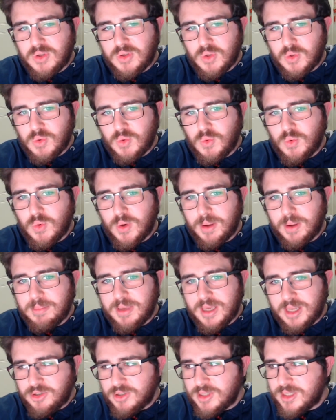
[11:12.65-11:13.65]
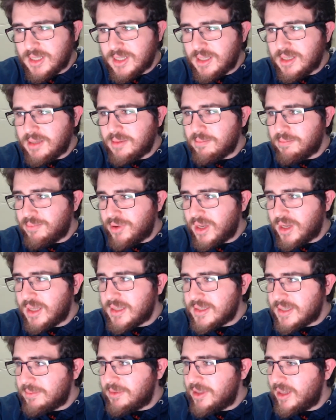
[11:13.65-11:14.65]
to be interested in bringing
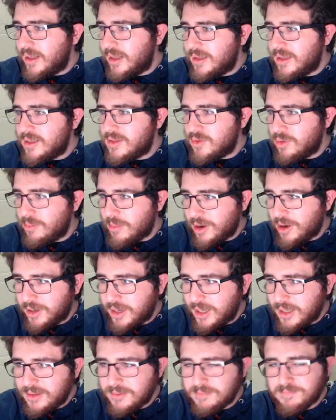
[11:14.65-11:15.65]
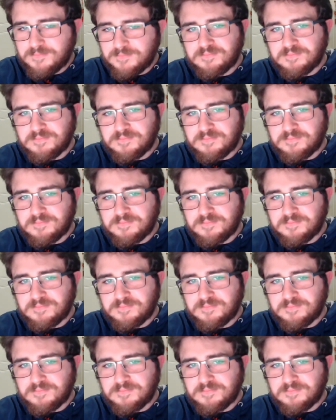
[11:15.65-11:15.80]
something like this to the market.